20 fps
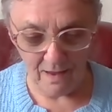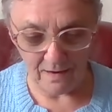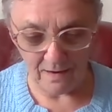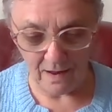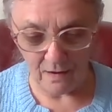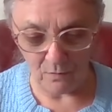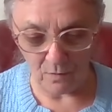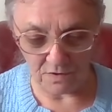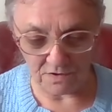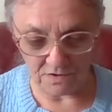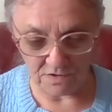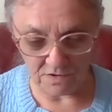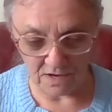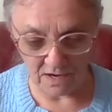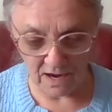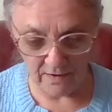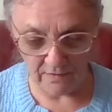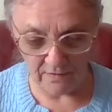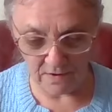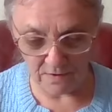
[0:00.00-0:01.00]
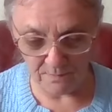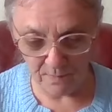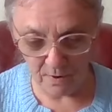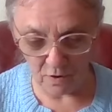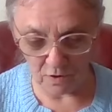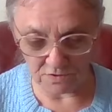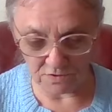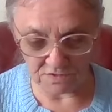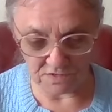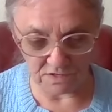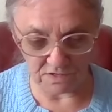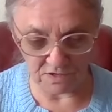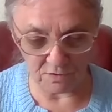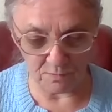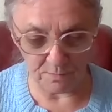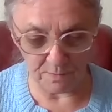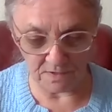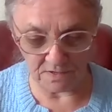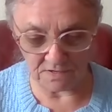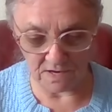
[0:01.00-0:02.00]
And I wanted to get it parcelled
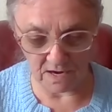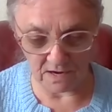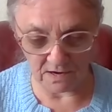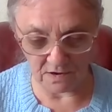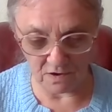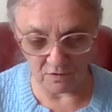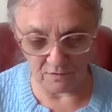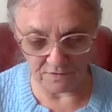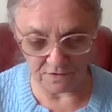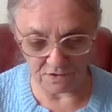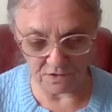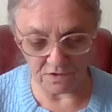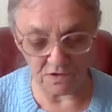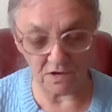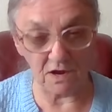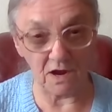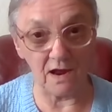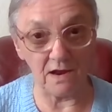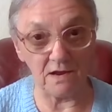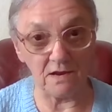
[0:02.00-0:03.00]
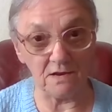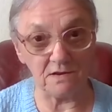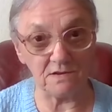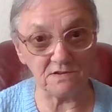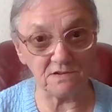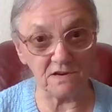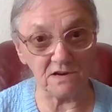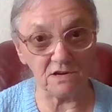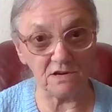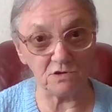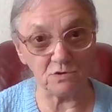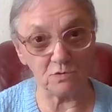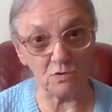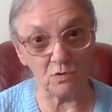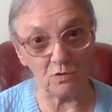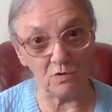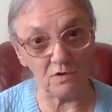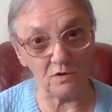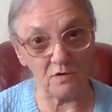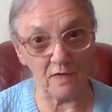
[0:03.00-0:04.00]
up and sent off to the United States with
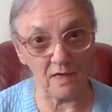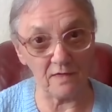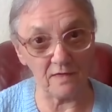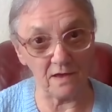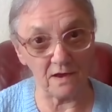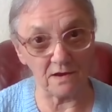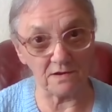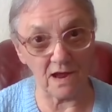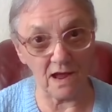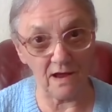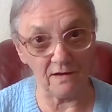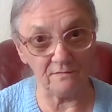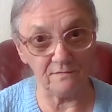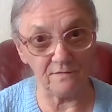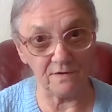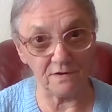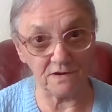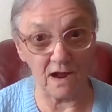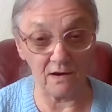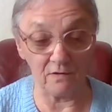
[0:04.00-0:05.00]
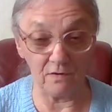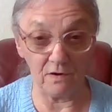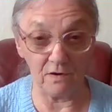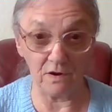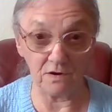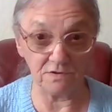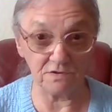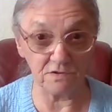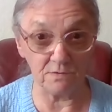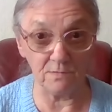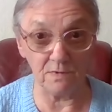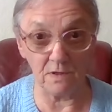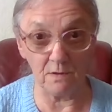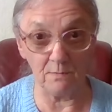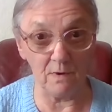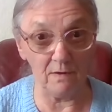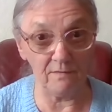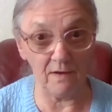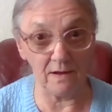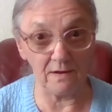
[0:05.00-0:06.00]
all the other things I had for Daggery because some of
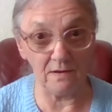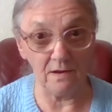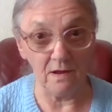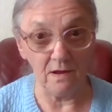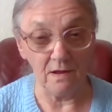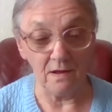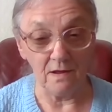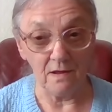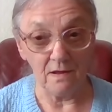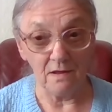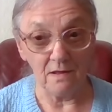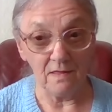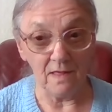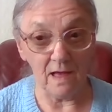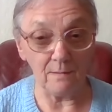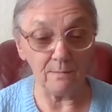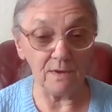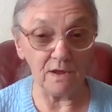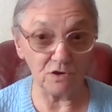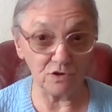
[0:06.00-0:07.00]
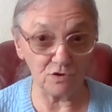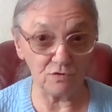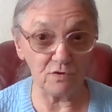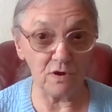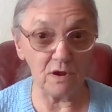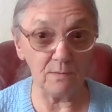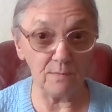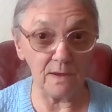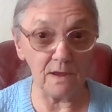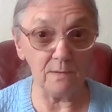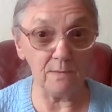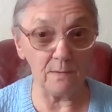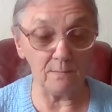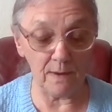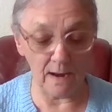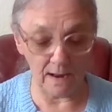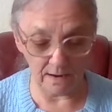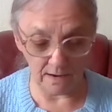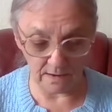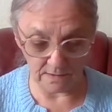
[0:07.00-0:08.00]
them I've had, that makes three baby
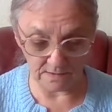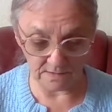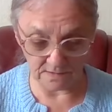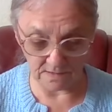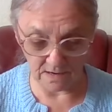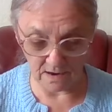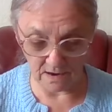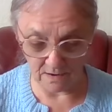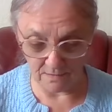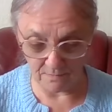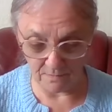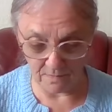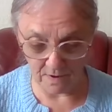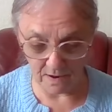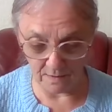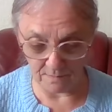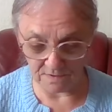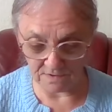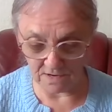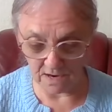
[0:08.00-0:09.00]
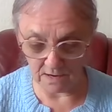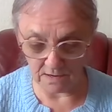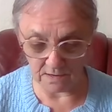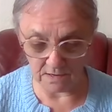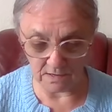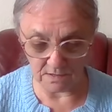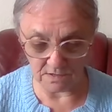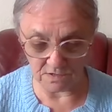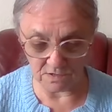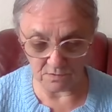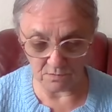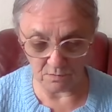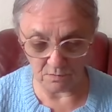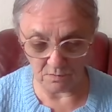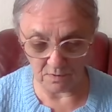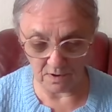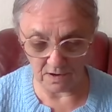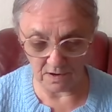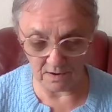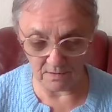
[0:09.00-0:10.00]
blankets um, I'm sending
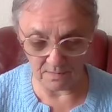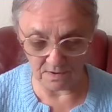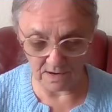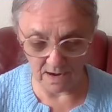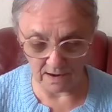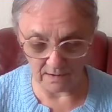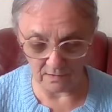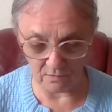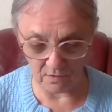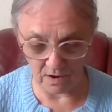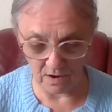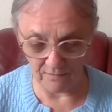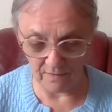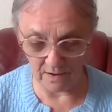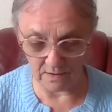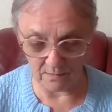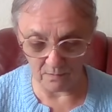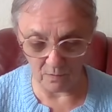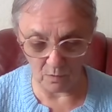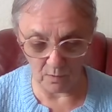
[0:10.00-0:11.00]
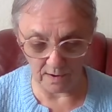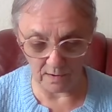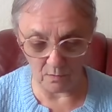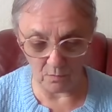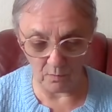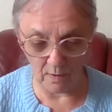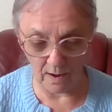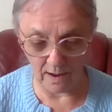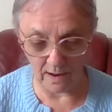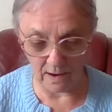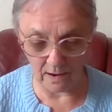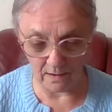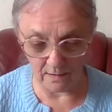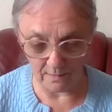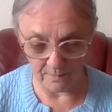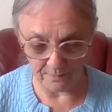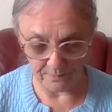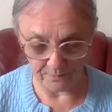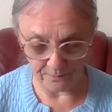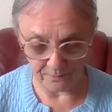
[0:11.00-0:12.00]
to um, and I've had them quite a while.
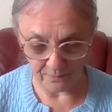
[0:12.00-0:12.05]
